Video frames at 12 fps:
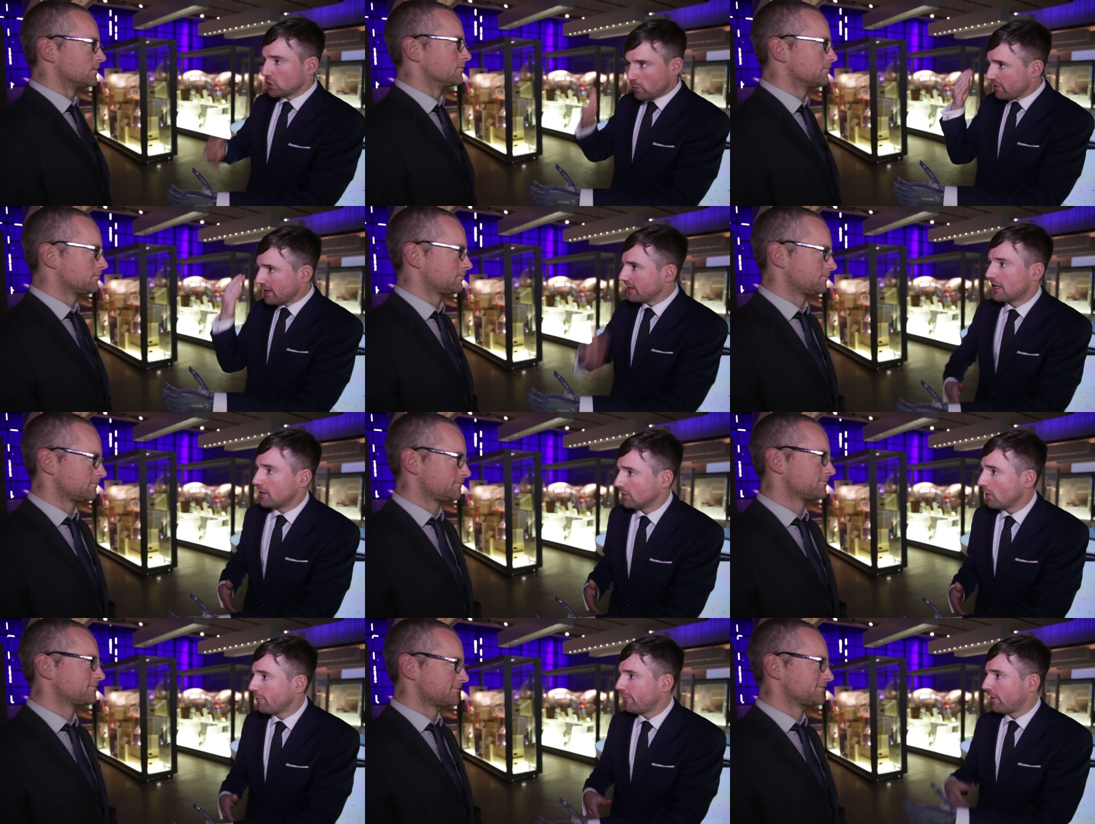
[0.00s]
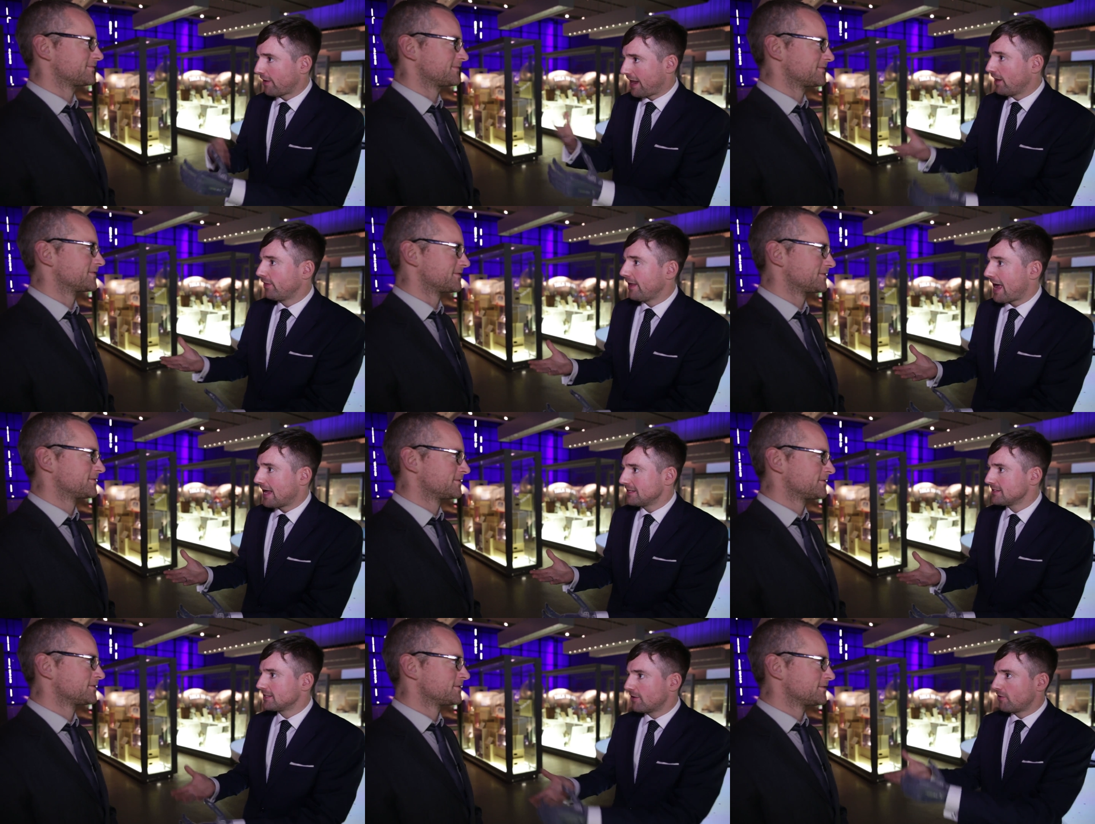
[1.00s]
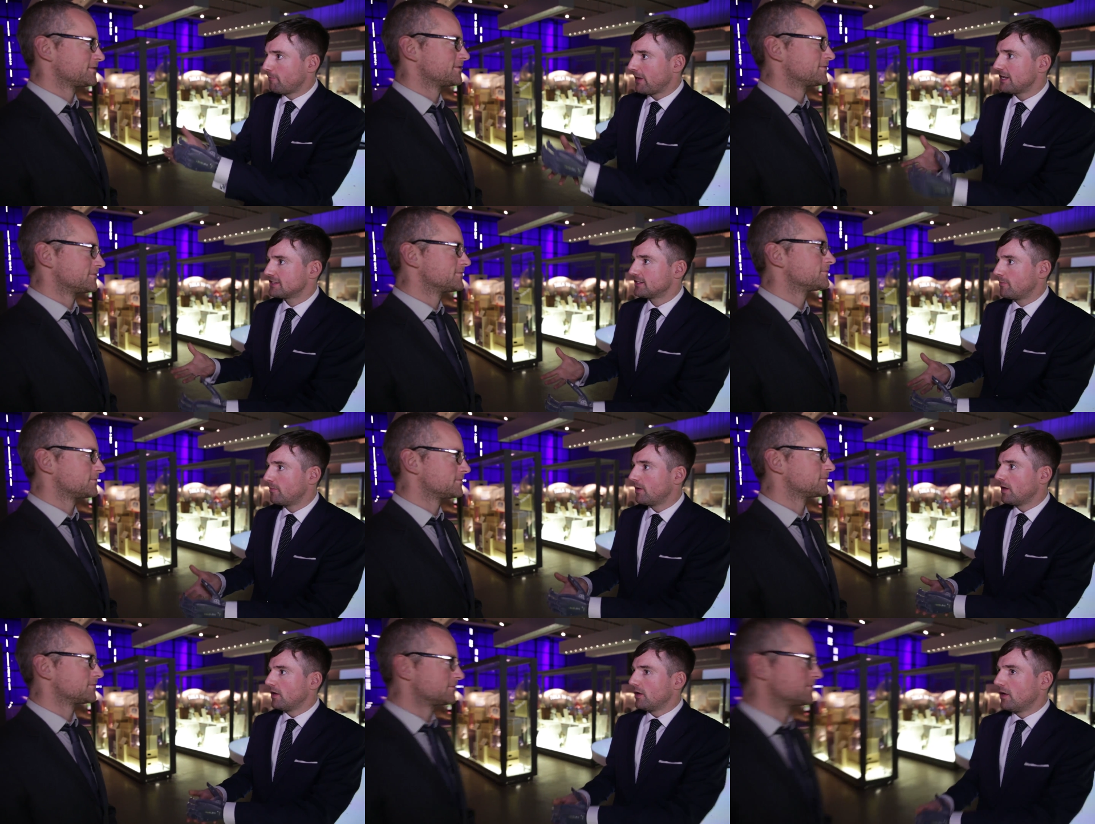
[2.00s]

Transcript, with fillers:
Speaker 1: Should we then cut off our healthy hands and replace them?